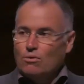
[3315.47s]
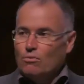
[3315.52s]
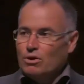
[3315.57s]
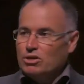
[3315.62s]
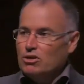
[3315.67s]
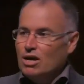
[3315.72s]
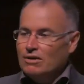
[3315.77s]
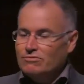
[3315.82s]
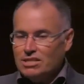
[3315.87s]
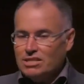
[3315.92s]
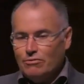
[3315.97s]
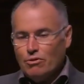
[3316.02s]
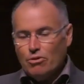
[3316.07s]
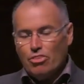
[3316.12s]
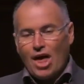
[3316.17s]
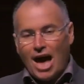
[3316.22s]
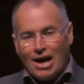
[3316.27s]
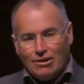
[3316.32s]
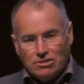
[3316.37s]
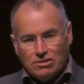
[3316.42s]
When you have several
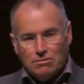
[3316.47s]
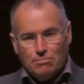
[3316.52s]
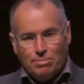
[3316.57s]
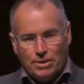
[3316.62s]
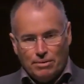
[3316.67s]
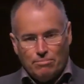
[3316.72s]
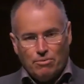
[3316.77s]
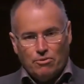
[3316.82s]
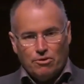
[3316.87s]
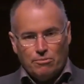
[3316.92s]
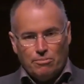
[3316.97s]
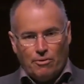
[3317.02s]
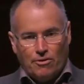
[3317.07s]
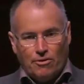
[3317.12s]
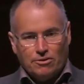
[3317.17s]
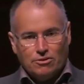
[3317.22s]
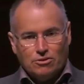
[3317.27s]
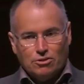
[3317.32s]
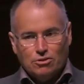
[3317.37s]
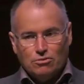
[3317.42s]
thousand people
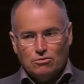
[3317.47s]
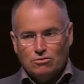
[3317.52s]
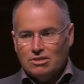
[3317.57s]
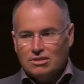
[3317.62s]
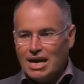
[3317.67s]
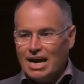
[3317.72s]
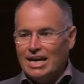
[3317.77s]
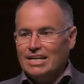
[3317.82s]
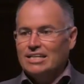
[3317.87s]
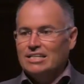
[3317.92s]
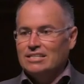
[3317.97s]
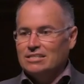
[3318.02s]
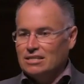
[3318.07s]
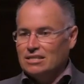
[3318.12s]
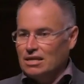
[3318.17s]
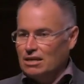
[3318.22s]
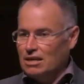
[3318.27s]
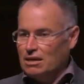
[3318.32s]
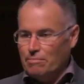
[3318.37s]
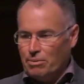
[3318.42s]
reporting to you, that is
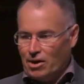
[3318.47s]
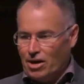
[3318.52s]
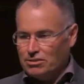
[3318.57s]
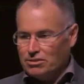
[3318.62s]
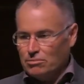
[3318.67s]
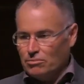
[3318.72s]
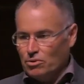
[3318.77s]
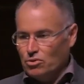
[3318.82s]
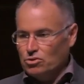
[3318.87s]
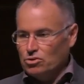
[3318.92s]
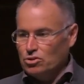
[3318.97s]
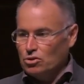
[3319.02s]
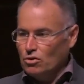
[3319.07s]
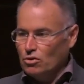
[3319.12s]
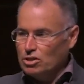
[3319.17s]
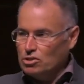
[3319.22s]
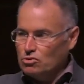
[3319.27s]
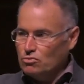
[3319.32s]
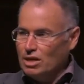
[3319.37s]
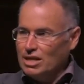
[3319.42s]
impossible. So
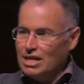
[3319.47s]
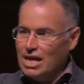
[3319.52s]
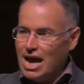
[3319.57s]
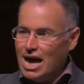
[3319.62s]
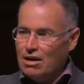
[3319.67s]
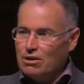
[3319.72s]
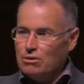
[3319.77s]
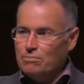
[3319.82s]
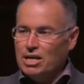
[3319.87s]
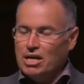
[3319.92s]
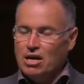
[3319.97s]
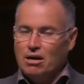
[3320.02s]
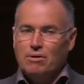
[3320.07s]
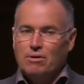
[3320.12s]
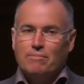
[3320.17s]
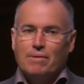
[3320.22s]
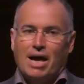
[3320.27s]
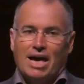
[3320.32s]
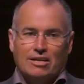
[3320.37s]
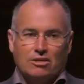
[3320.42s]
it's really how to become
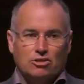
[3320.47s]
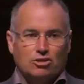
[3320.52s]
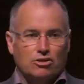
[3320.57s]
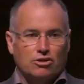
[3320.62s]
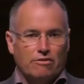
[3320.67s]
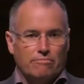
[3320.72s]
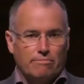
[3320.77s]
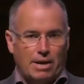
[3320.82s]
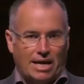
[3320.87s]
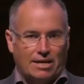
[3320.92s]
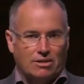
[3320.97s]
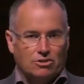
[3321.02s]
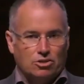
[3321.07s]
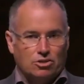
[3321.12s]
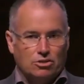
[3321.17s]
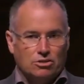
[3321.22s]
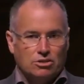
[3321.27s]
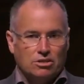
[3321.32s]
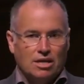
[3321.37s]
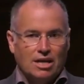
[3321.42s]
a manager of
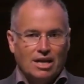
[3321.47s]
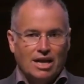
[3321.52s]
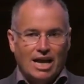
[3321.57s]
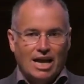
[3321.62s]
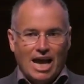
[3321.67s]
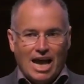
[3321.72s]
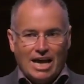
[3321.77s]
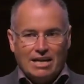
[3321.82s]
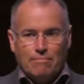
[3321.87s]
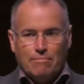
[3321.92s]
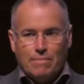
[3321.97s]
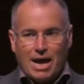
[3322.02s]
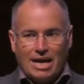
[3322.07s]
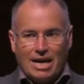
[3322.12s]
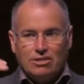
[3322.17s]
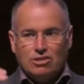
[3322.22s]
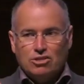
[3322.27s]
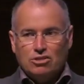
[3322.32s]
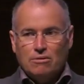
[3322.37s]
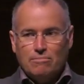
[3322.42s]
managers. And a
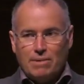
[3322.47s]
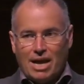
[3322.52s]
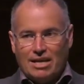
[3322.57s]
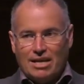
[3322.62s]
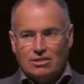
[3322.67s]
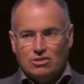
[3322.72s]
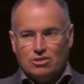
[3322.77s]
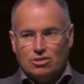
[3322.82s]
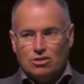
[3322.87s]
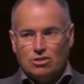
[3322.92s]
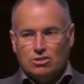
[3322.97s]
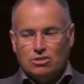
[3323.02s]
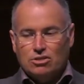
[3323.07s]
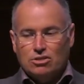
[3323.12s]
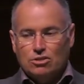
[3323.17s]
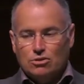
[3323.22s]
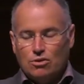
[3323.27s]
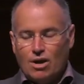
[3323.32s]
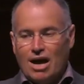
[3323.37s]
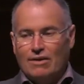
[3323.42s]
manager of managers,
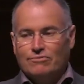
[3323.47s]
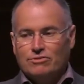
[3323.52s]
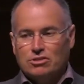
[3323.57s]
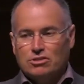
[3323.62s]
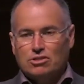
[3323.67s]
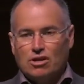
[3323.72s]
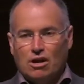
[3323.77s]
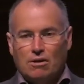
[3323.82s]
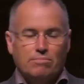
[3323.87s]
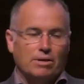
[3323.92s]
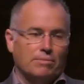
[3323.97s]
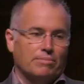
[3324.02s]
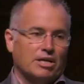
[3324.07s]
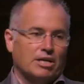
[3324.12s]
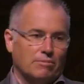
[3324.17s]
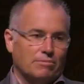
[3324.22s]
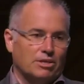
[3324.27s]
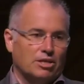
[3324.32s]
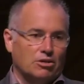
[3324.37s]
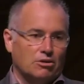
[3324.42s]
you have to start by
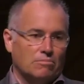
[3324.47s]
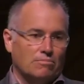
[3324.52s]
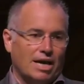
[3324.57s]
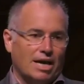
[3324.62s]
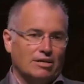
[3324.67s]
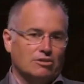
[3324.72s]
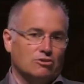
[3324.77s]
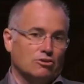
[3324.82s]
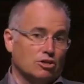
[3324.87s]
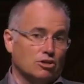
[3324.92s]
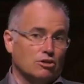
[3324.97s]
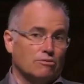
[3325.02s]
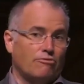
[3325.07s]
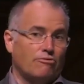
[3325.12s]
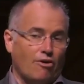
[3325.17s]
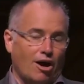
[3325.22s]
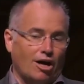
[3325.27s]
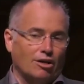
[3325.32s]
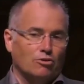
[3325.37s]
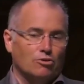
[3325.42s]
becoming a good manager and a good
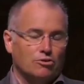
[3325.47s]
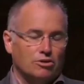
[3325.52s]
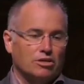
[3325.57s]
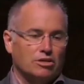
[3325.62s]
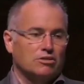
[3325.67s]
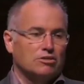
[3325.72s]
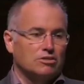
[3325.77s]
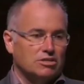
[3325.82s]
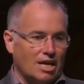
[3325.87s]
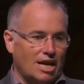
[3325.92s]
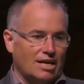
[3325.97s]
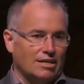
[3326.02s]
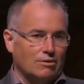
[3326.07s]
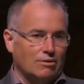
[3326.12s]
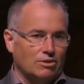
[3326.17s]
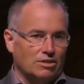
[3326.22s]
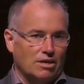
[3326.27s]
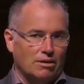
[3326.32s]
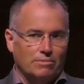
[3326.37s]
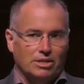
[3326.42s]
follower, understanding
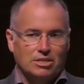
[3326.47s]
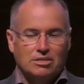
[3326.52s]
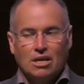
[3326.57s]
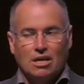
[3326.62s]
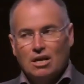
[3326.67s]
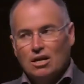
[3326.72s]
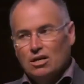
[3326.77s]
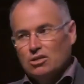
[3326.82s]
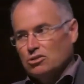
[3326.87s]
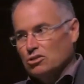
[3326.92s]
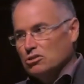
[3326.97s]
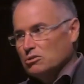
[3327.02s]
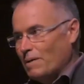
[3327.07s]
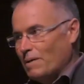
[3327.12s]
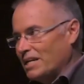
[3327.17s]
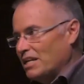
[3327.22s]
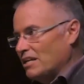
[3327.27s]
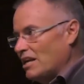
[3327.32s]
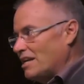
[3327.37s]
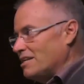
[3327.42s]
what that means. So
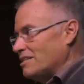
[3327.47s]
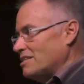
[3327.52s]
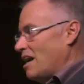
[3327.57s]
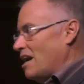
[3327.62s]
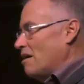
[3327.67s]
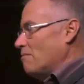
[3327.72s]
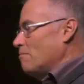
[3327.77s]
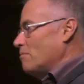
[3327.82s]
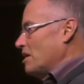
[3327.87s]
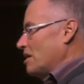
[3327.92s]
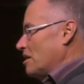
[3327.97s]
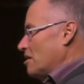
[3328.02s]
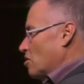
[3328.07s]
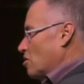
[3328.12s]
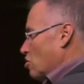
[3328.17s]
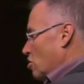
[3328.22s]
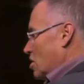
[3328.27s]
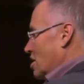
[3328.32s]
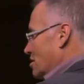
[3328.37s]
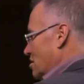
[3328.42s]
spend a lot of time being
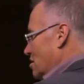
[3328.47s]
good